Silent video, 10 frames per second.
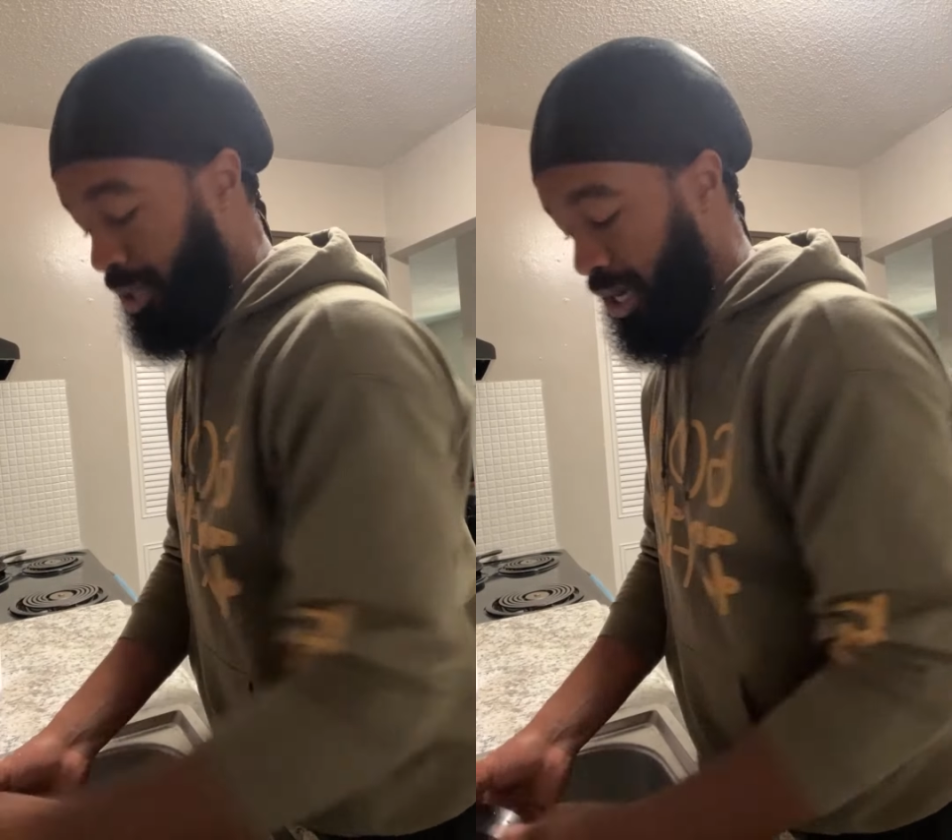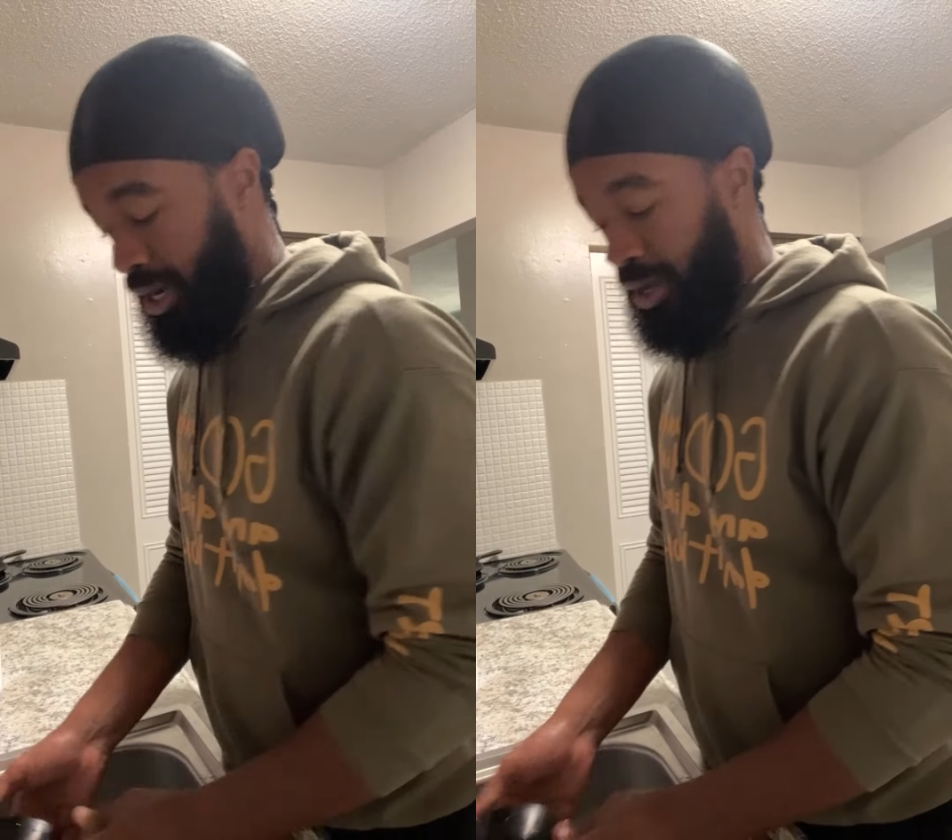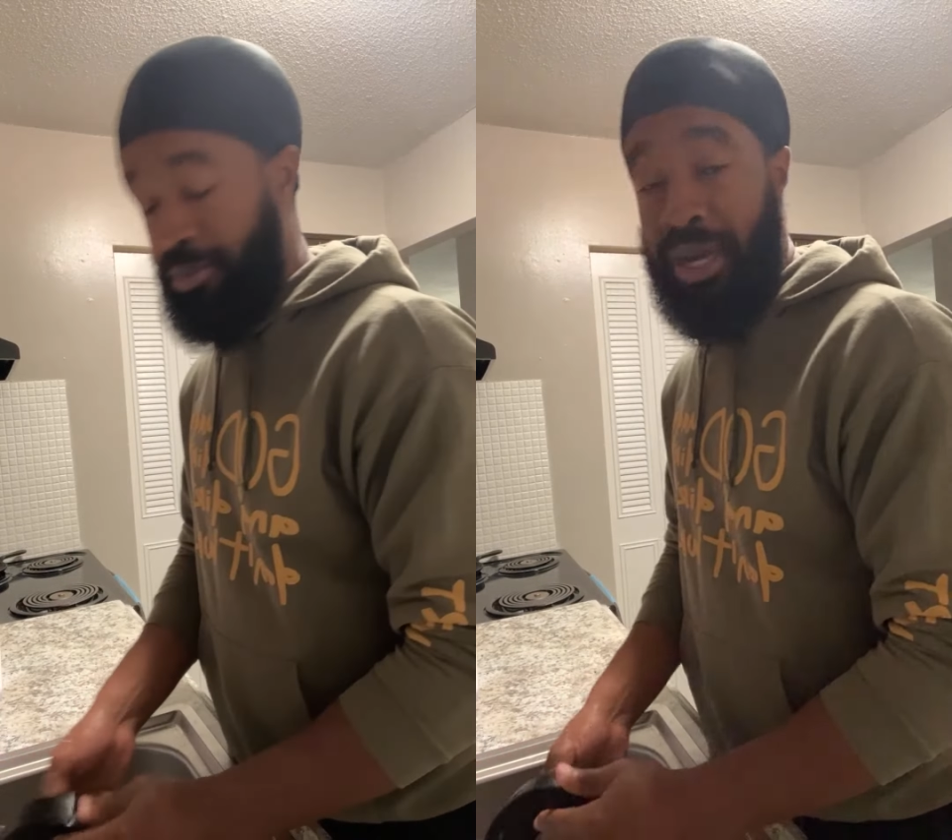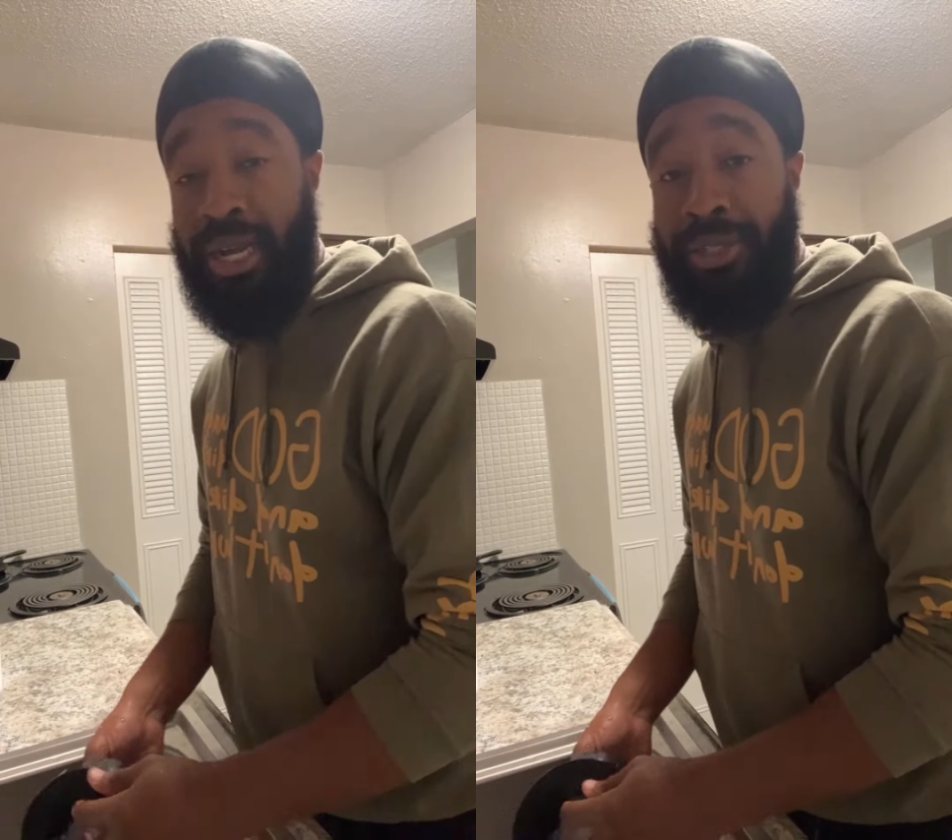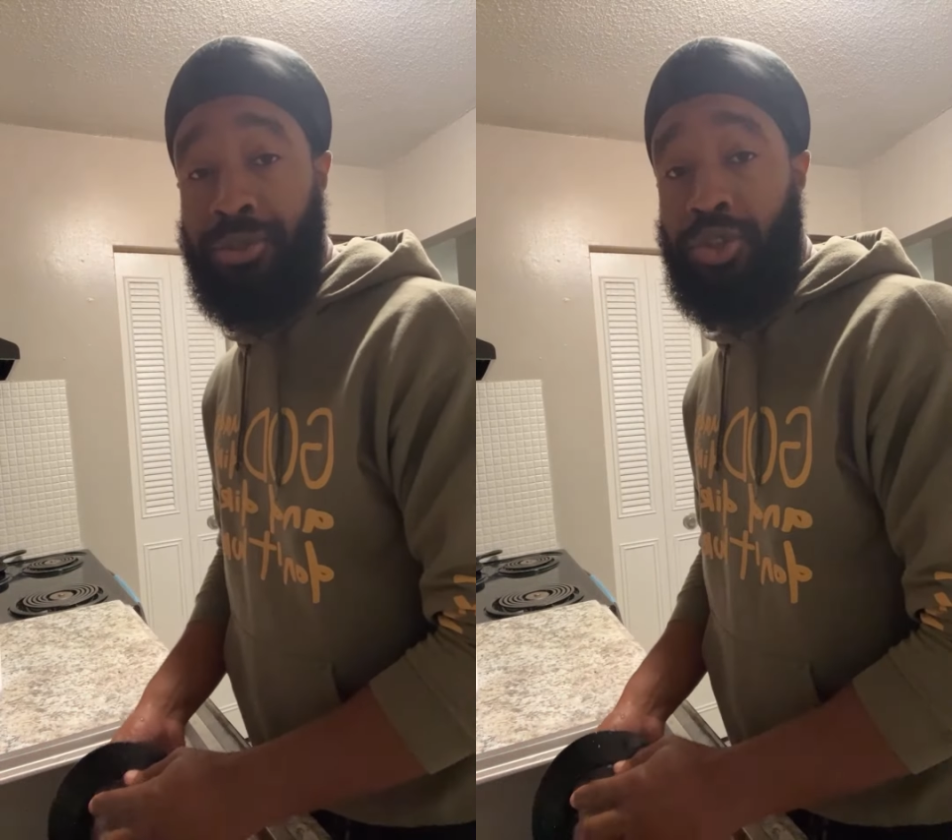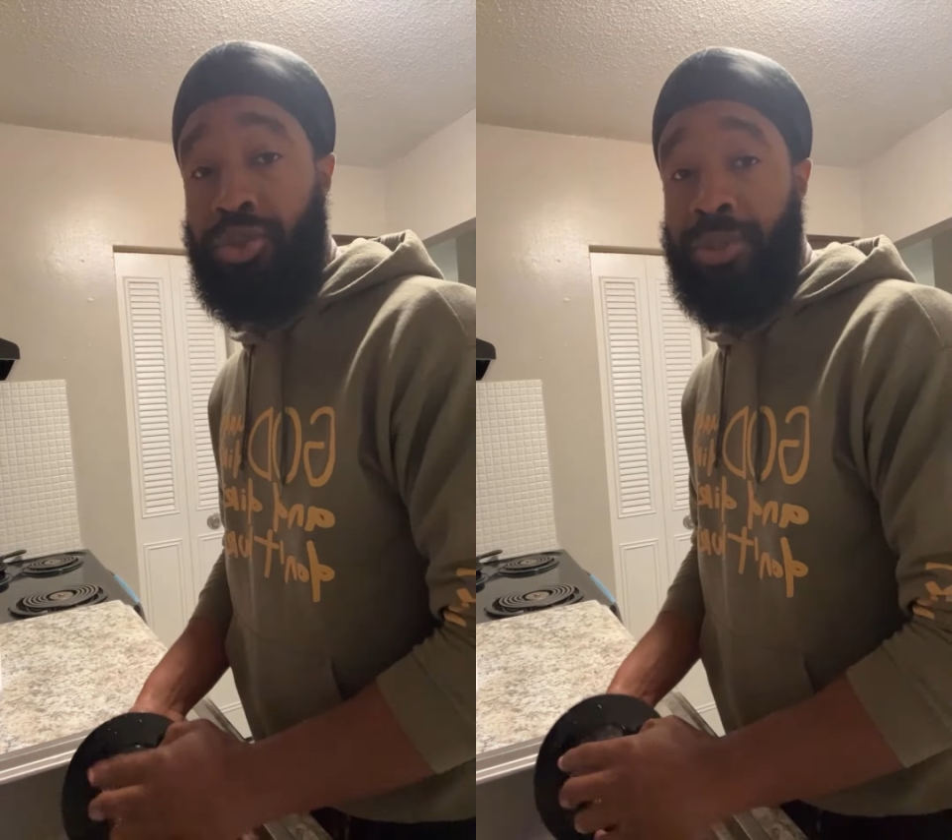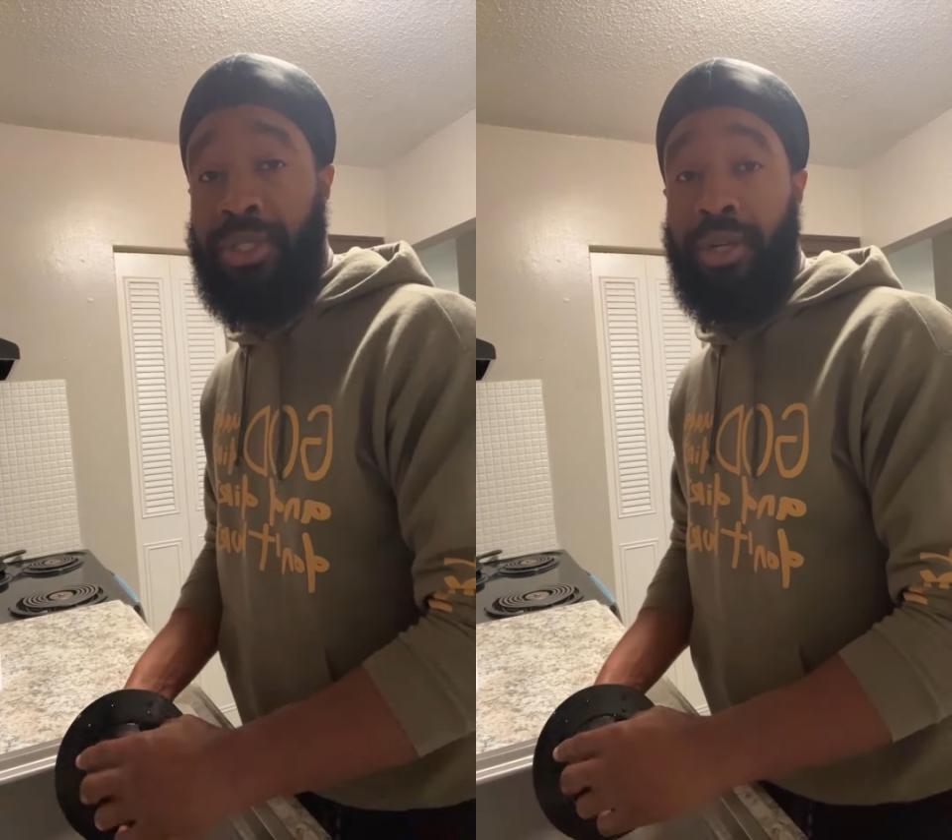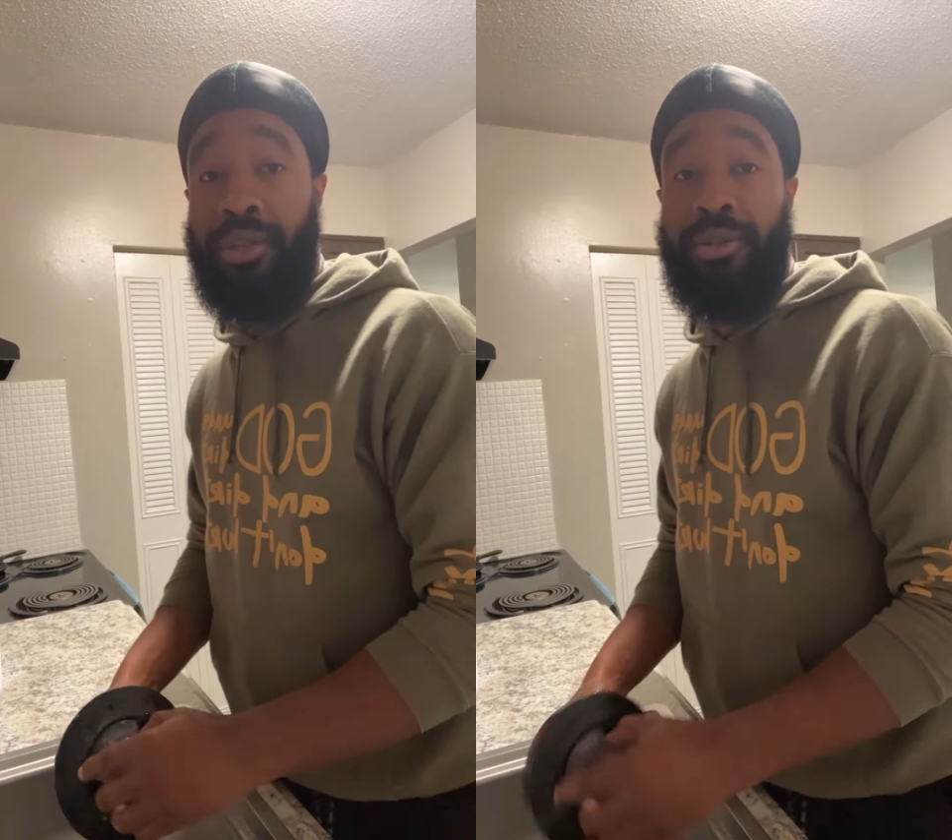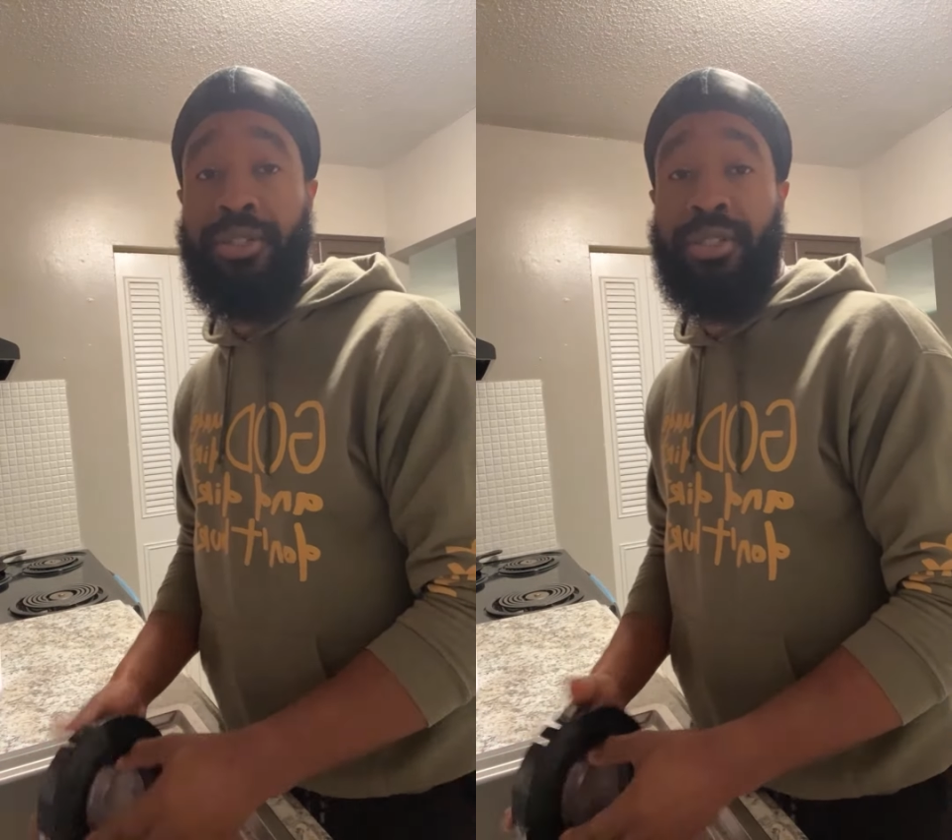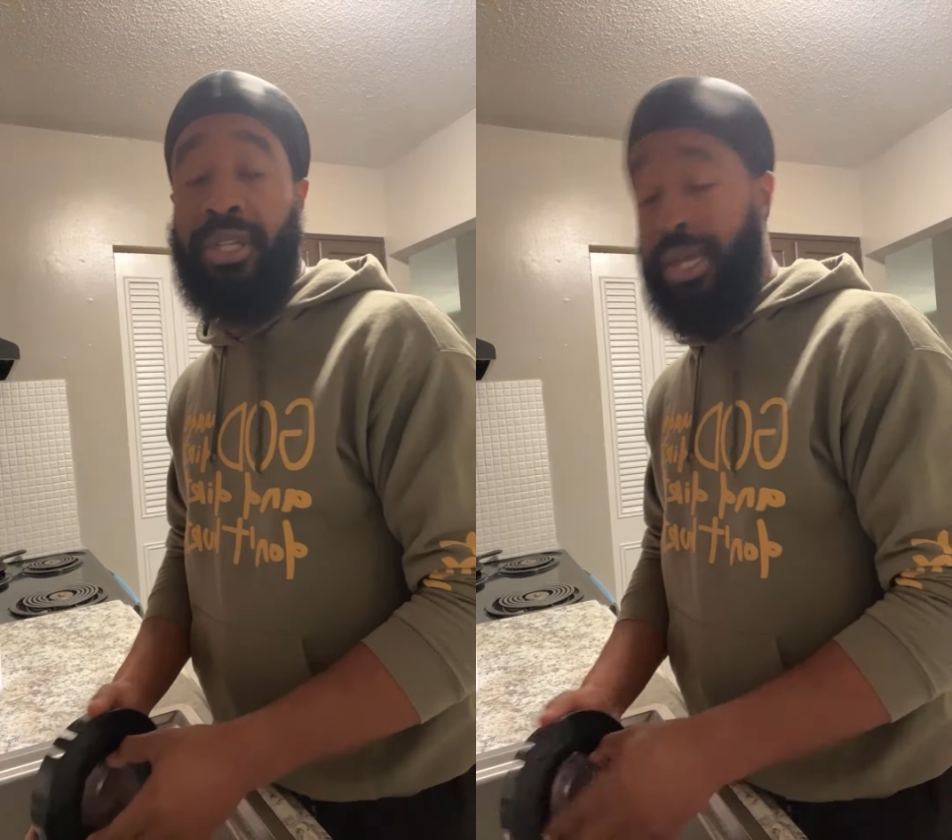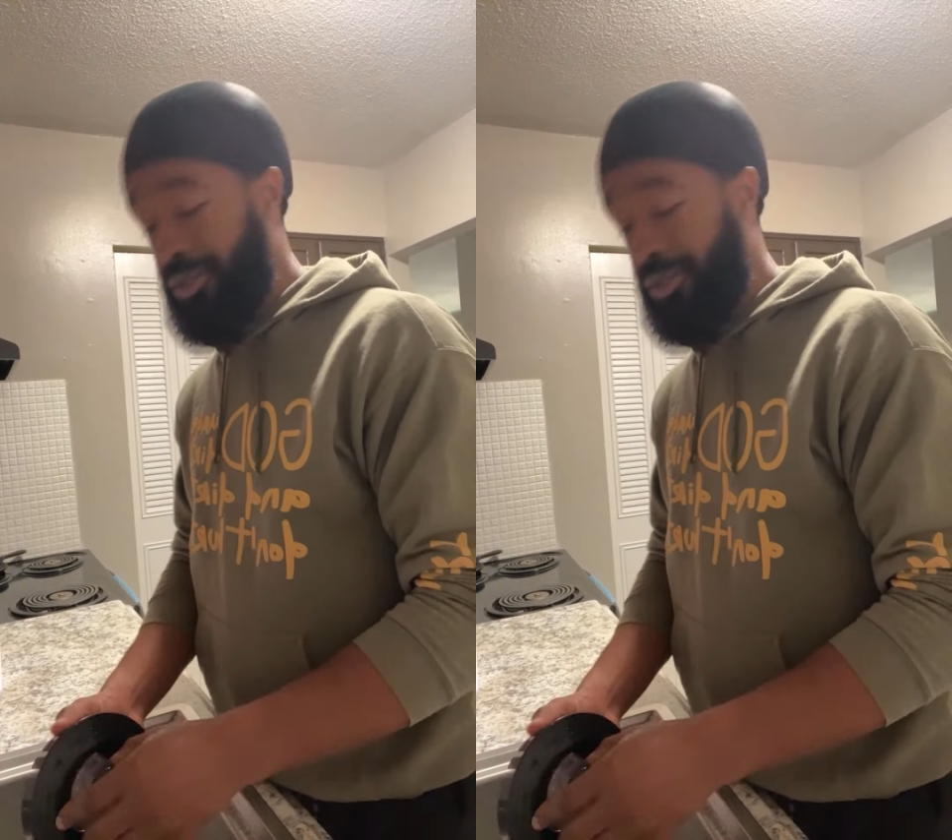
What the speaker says: God by how you treat others and how